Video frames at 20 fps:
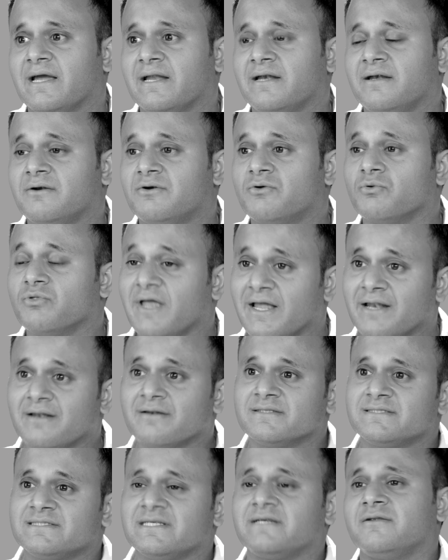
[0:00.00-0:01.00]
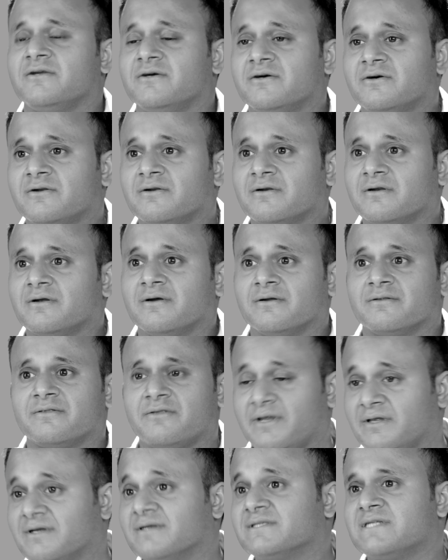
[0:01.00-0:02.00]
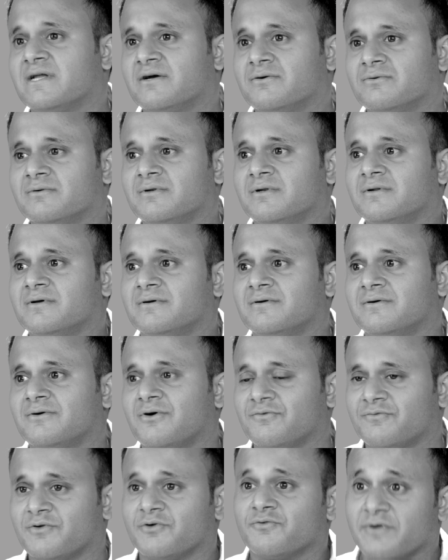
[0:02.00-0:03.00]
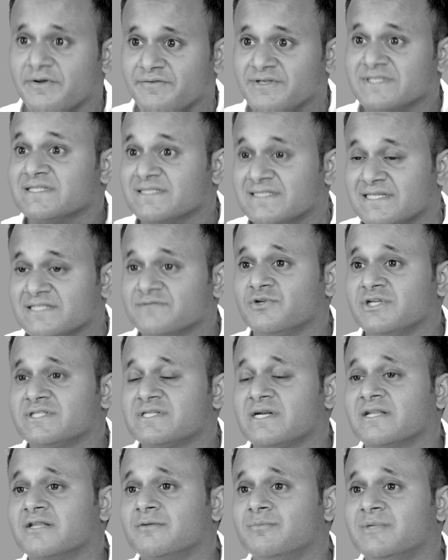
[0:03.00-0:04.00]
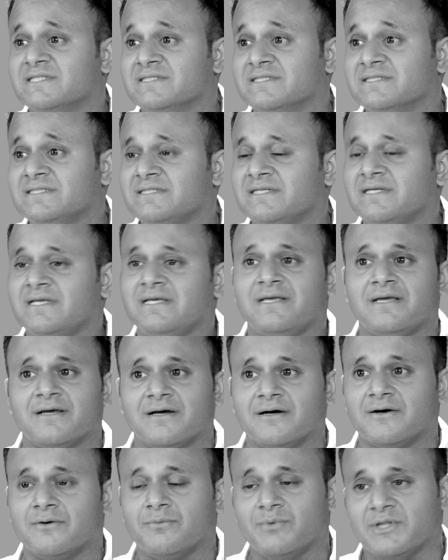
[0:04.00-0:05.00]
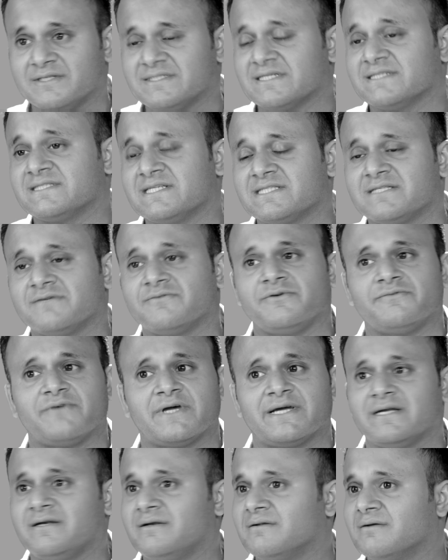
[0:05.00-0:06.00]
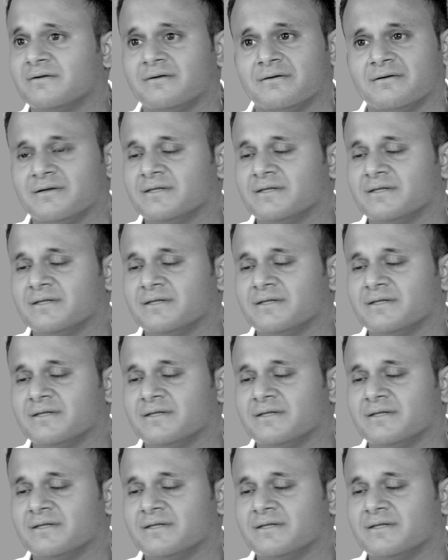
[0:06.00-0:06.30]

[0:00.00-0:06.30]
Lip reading: And to then sit here 3 years down of having successfully started the business with the success that we've had,